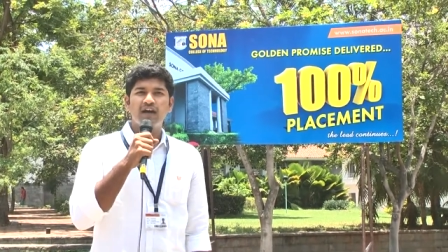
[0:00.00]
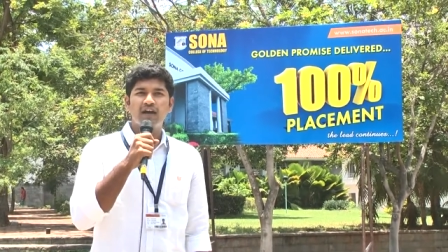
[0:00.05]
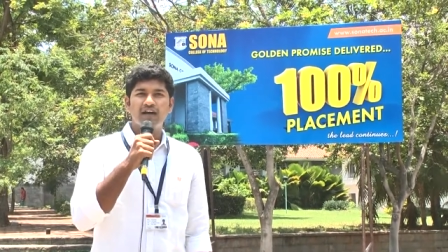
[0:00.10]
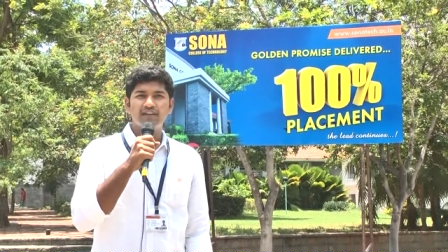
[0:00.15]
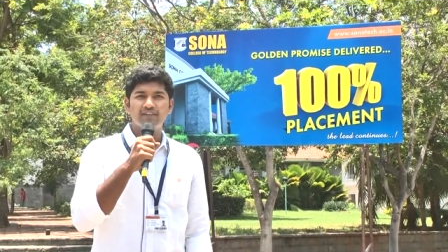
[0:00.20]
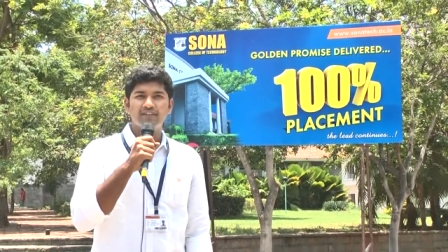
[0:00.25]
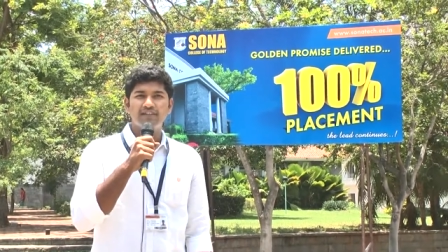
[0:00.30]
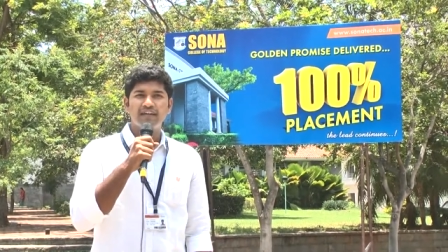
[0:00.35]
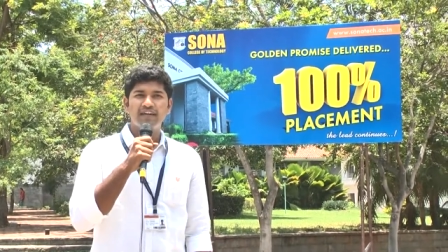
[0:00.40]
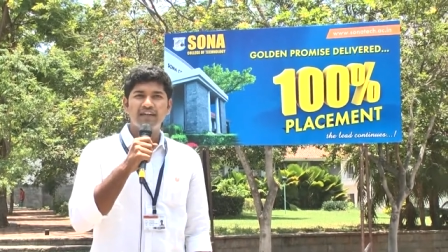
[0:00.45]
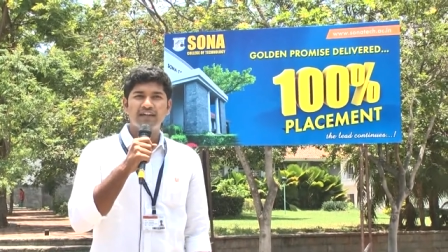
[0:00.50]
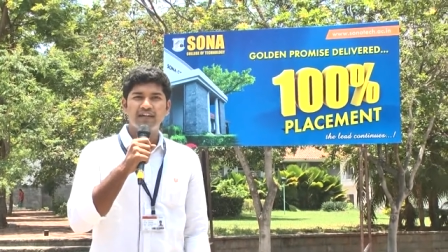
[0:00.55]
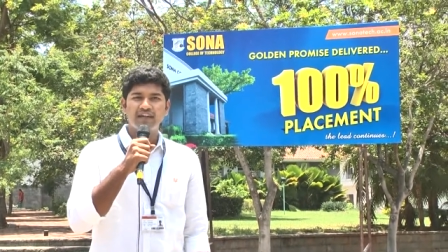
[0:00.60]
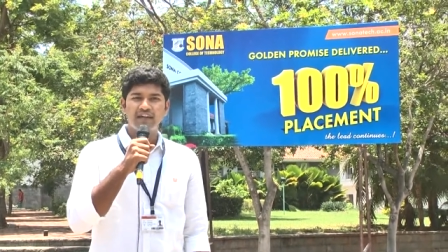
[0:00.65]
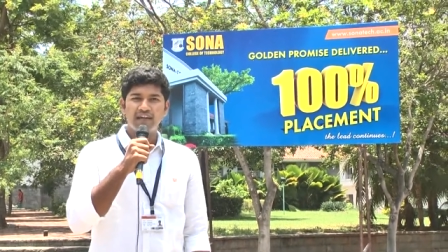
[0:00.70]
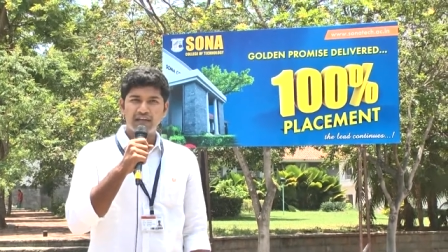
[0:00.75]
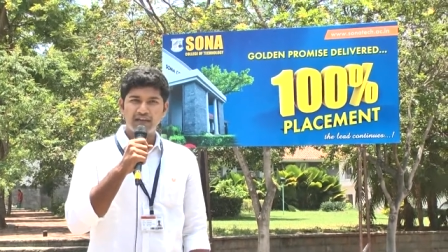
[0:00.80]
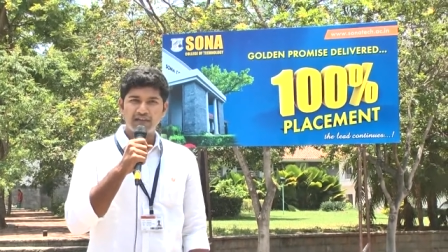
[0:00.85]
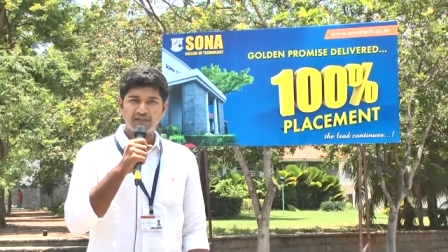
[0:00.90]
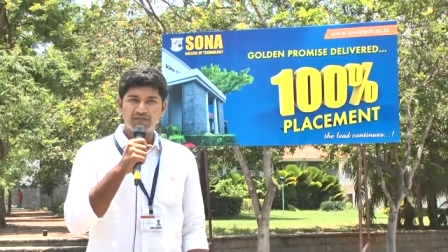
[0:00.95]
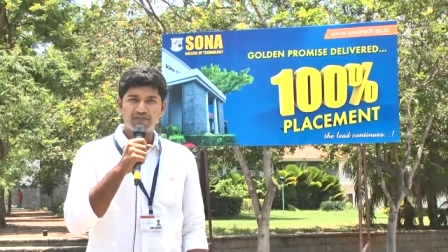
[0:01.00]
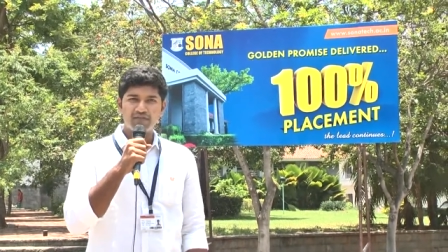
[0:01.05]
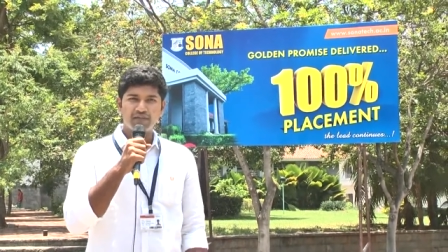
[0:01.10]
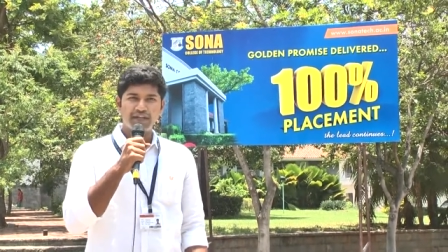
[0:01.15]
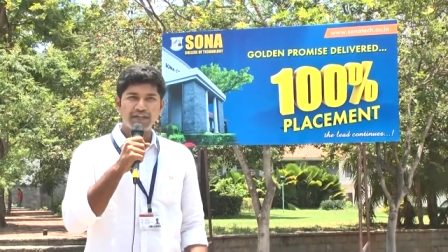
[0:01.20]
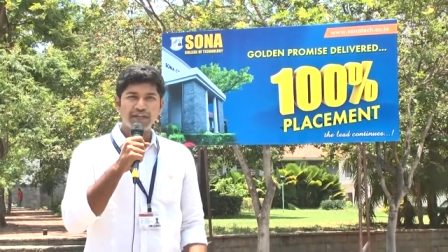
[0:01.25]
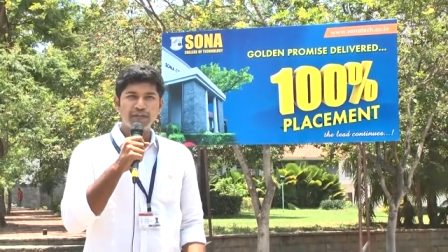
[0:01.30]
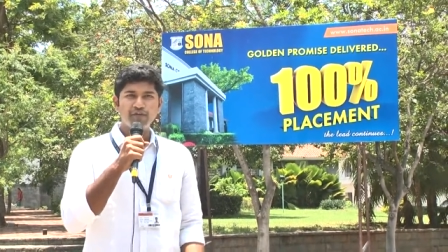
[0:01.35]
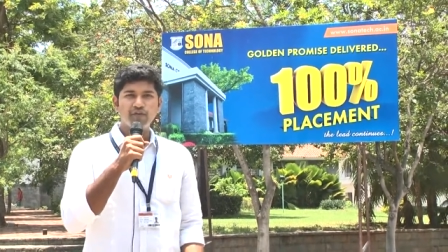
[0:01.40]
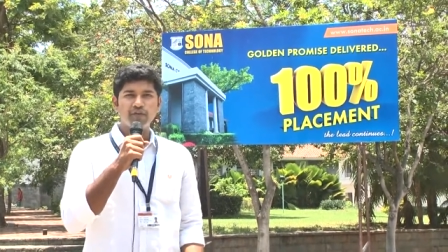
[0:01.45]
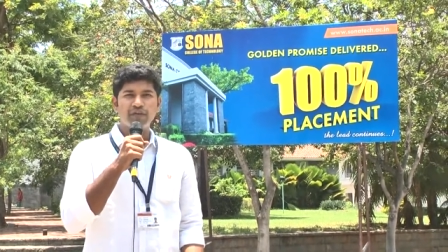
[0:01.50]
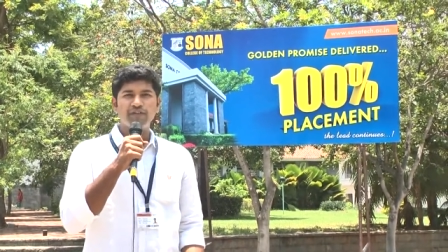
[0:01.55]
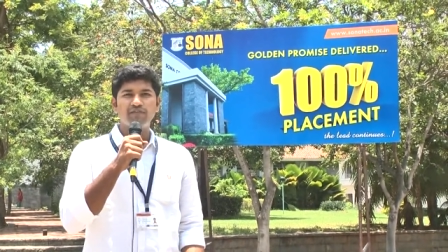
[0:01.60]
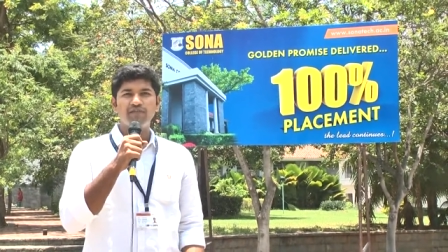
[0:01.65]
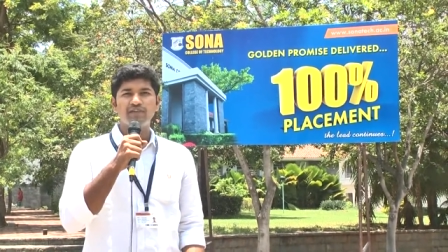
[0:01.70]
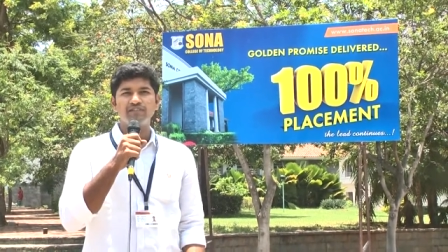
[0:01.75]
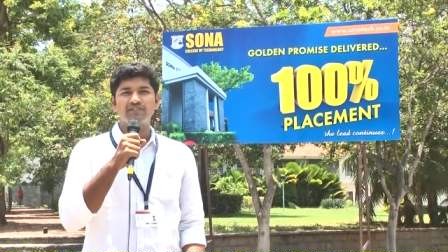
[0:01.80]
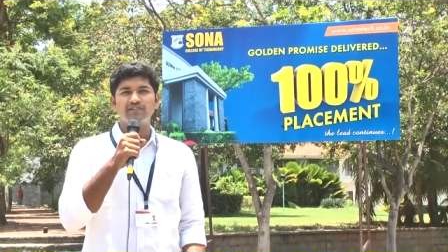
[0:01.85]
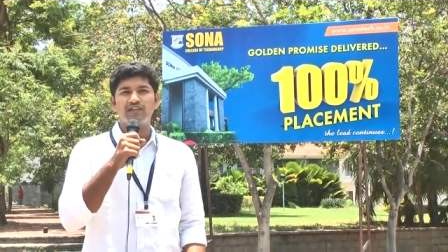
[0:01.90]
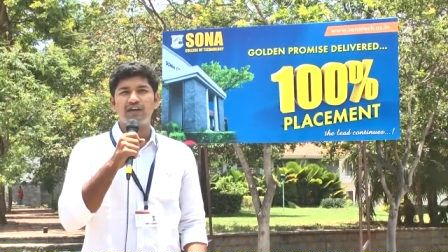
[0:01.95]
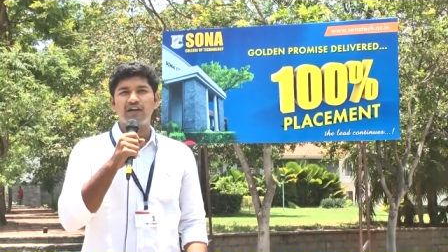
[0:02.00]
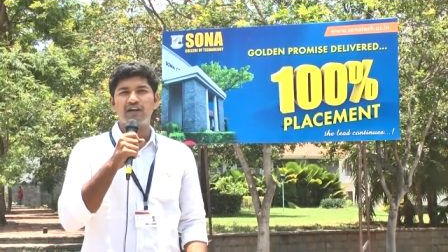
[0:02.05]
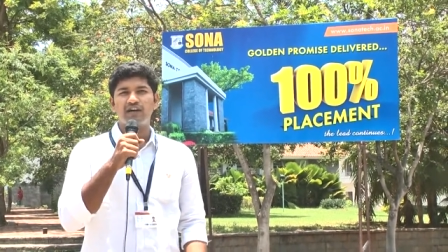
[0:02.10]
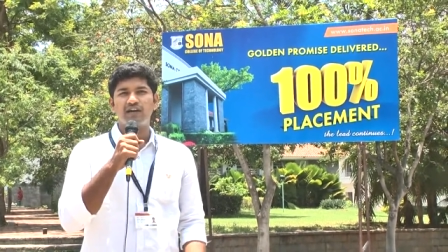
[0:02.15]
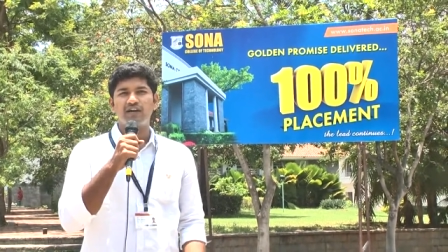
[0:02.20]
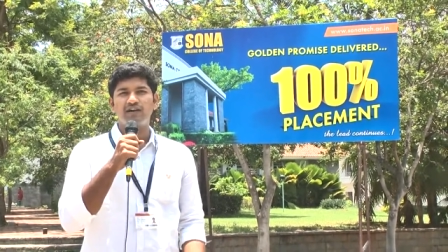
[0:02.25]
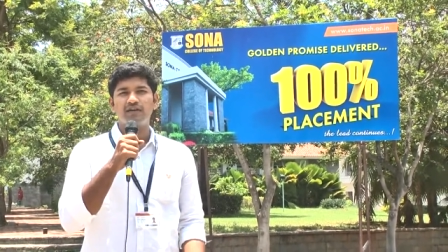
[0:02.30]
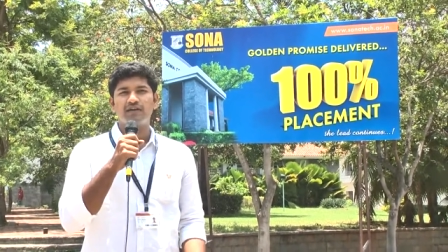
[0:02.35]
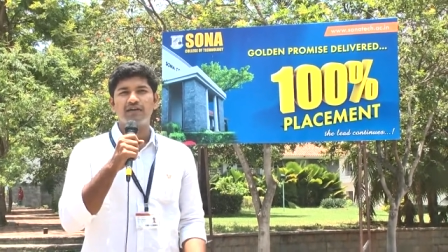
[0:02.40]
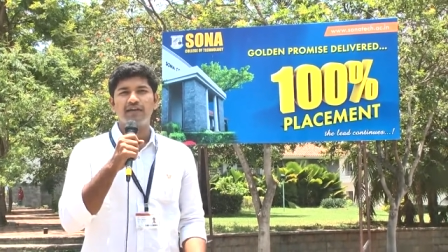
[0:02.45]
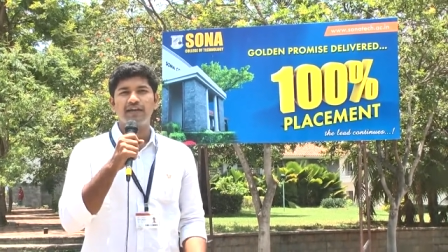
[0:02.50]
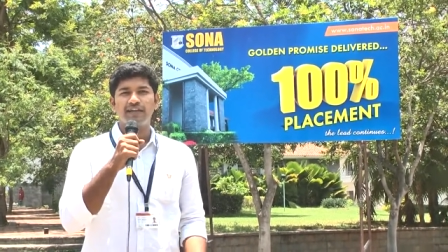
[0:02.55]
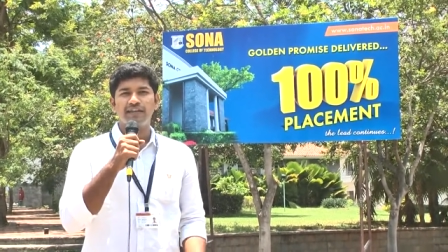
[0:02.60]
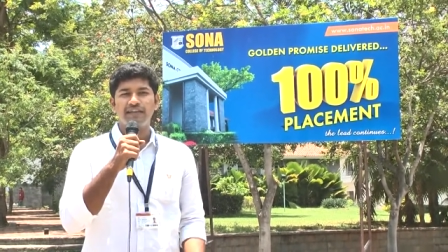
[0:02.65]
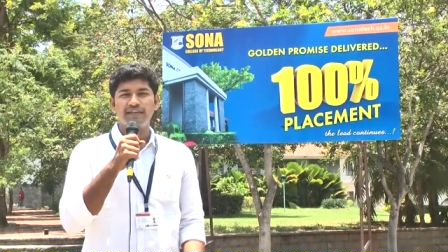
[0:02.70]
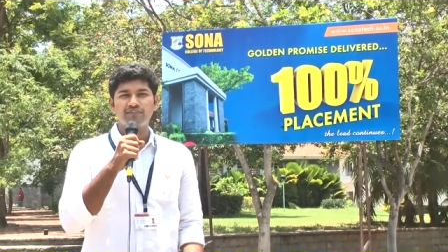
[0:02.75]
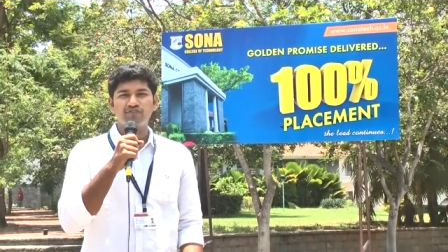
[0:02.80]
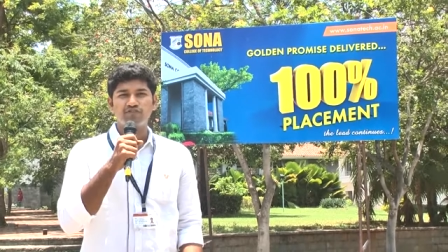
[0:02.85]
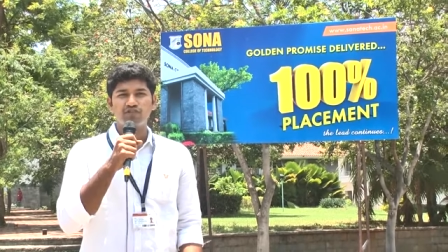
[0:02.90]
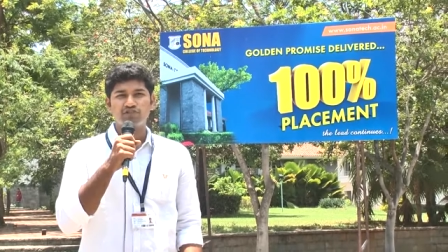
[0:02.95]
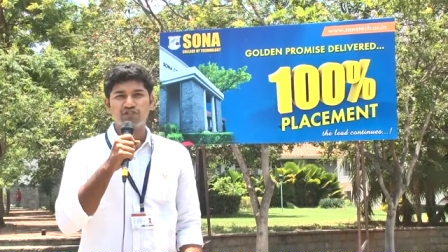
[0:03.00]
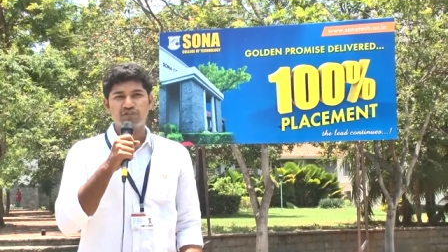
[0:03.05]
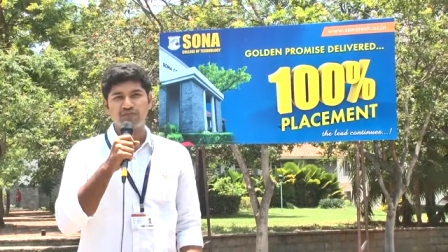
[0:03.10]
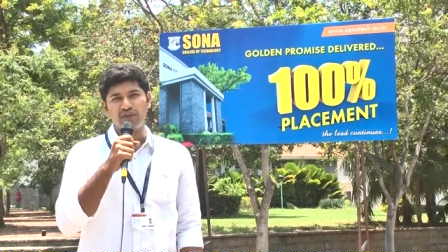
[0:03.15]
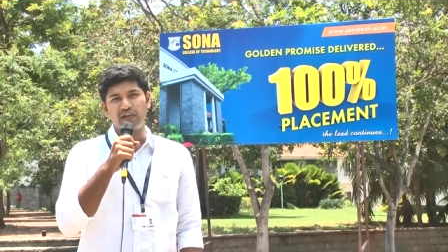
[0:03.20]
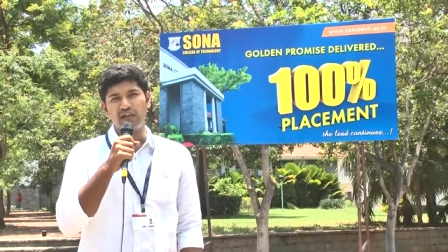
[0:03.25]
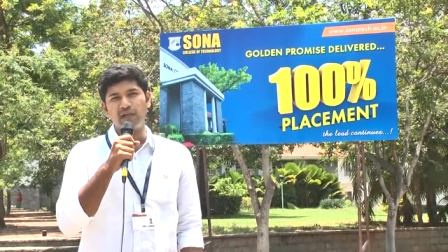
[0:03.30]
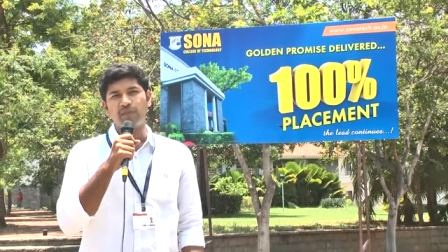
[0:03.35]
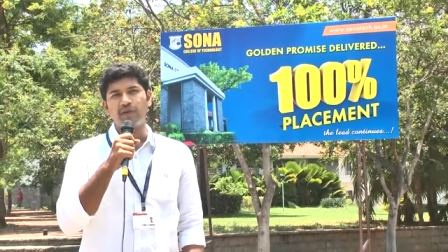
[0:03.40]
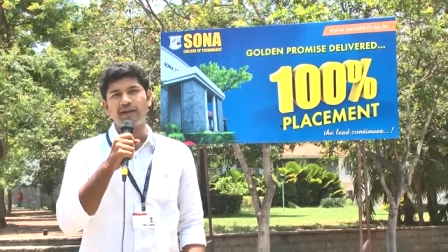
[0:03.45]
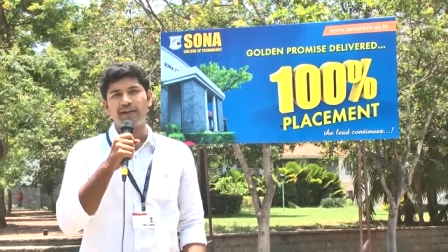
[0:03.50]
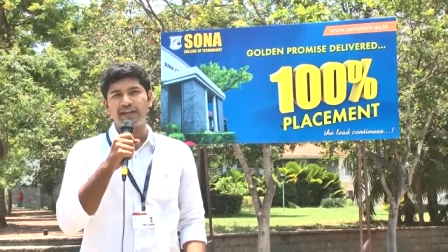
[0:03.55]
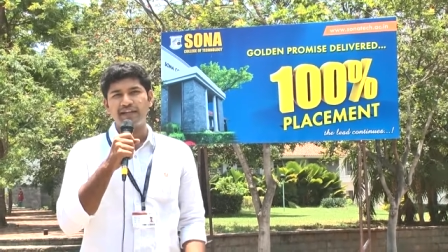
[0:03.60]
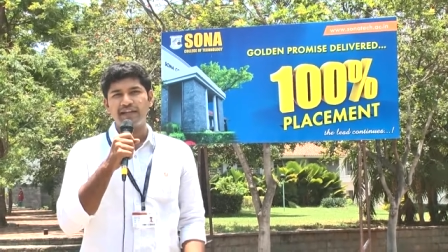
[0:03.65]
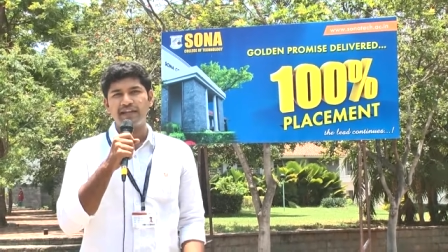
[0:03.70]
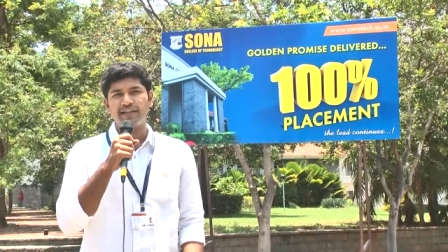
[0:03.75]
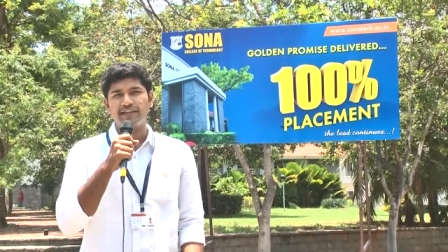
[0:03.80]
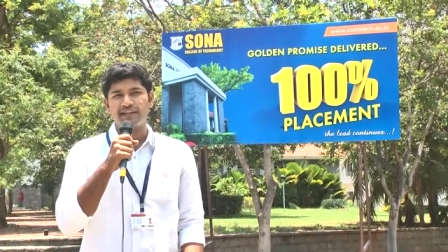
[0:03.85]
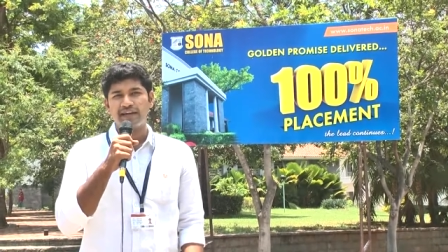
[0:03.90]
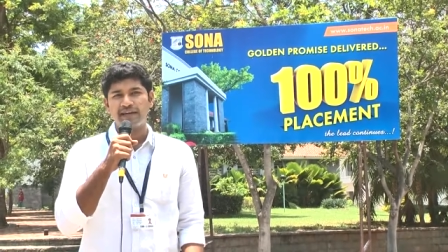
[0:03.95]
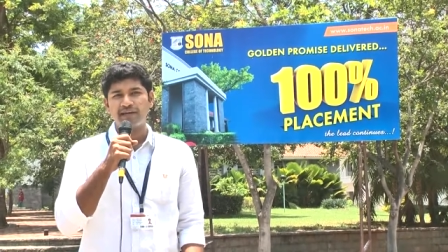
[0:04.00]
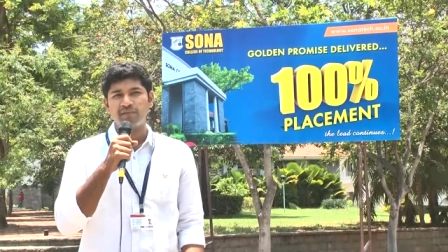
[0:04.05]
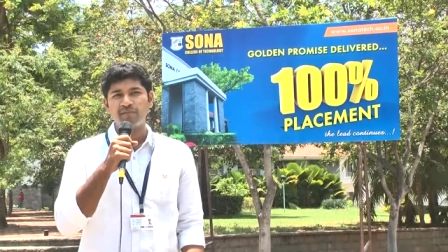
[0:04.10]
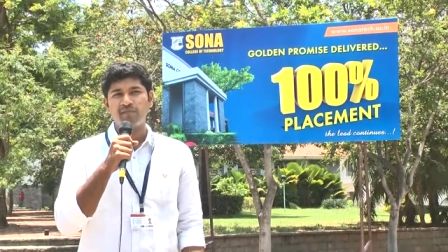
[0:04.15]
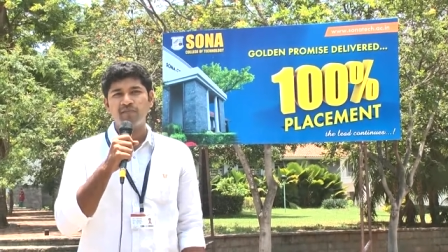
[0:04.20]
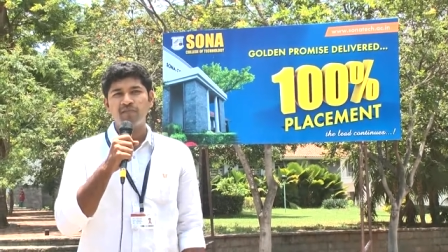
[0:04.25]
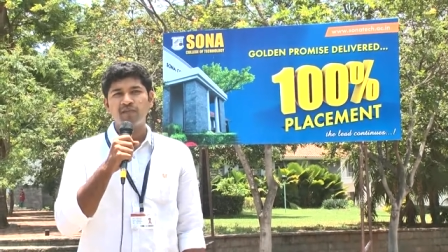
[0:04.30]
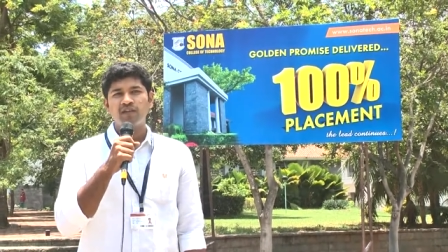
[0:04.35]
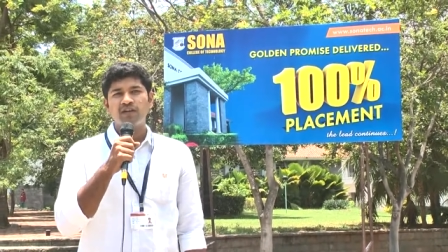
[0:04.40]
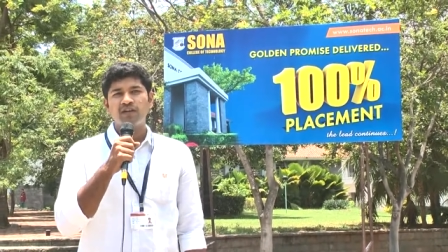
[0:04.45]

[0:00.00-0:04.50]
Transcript: And they are ready to give us any sorts of help at any time.